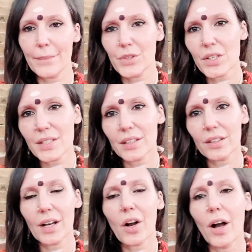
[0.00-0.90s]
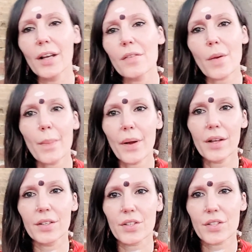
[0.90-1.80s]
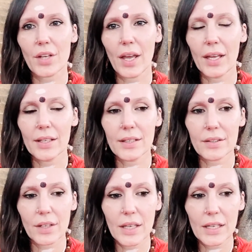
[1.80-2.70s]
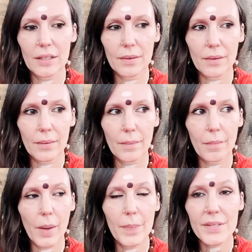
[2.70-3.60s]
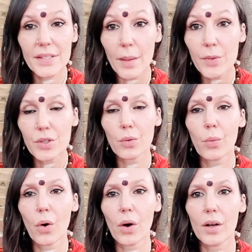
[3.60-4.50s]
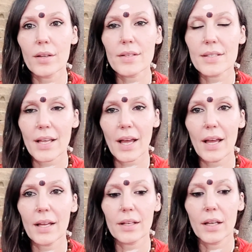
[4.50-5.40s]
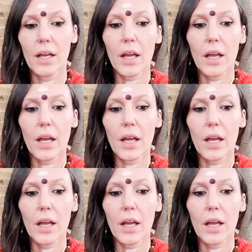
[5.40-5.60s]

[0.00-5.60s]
just a kind of a punch, and my perception was that,